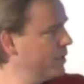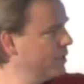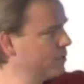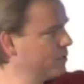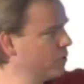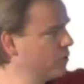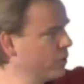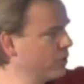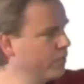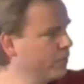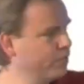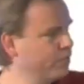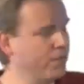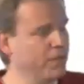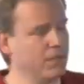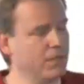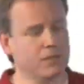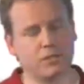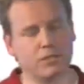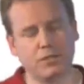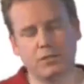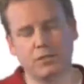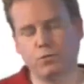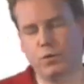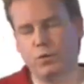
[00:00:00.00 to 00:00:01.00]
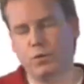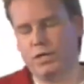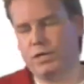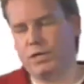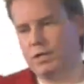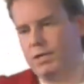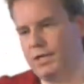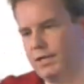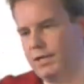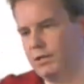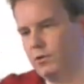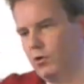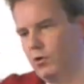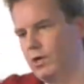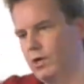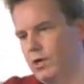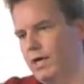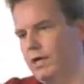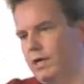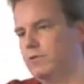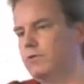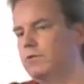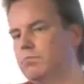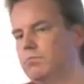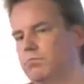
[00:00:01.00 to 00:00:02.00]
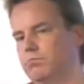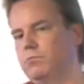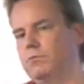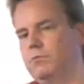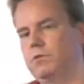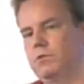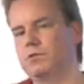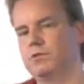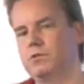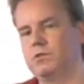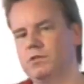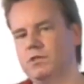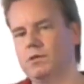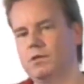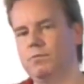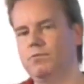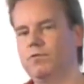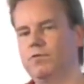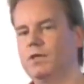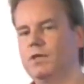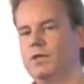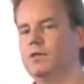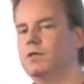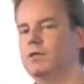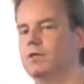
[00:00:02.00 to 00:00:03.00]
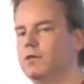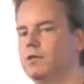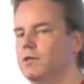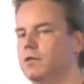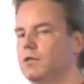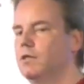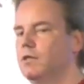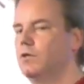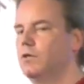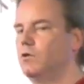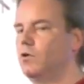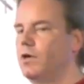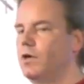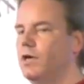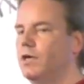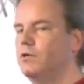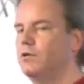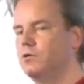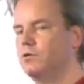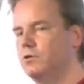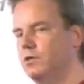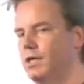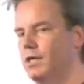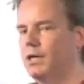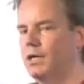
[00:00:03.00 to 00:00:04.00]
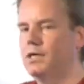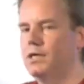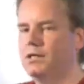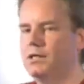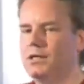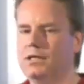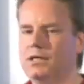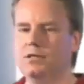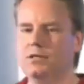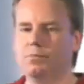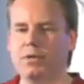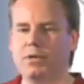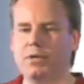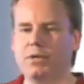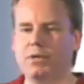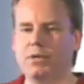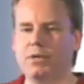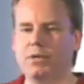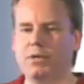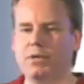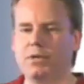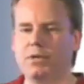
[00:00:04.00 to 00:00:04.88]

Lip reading: there are other things as well, like Knockout does the same thing. Knockout does data binding